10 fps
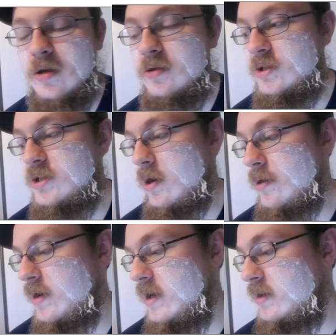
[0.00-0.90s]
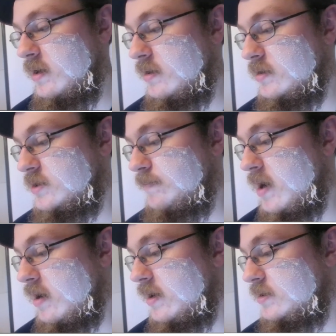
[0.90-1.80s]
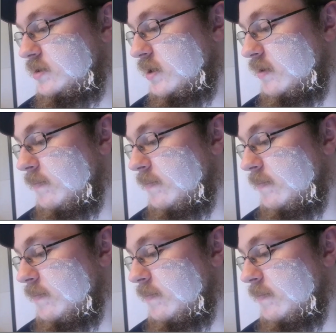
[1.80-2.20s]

starting spots.